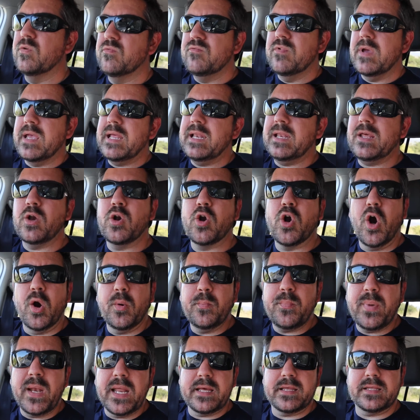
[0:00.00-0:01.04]
really
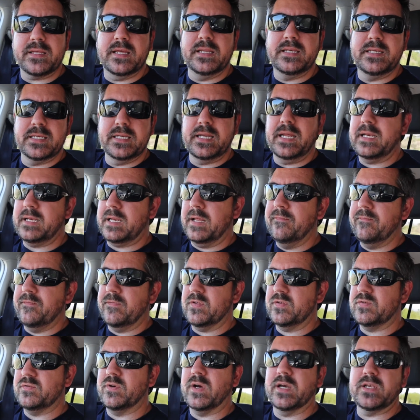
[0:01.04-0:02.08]
complex internet
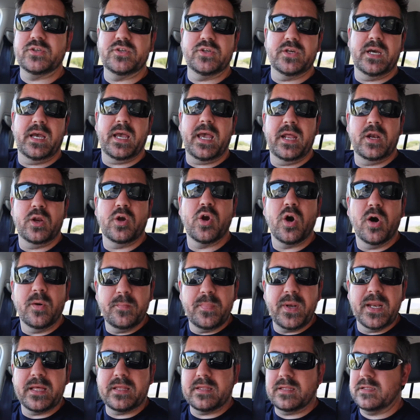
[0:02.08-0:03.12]
infrastructure and
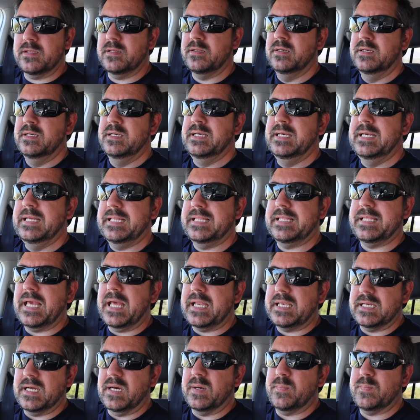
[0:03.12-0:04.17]
complex
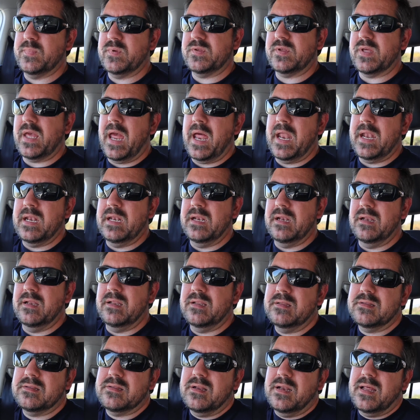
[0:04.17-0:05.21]
setups,
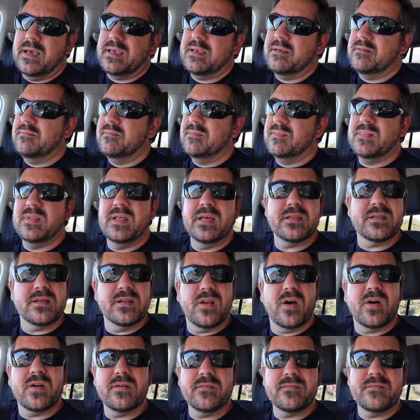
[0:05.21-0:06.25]
and so like there's a
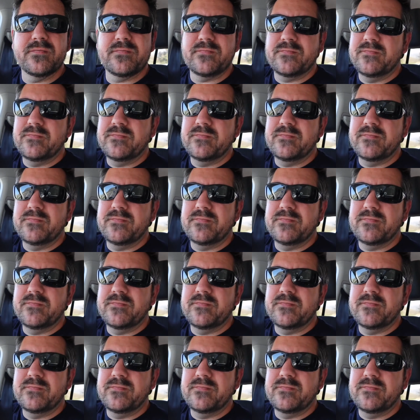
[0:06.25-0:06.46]
lot of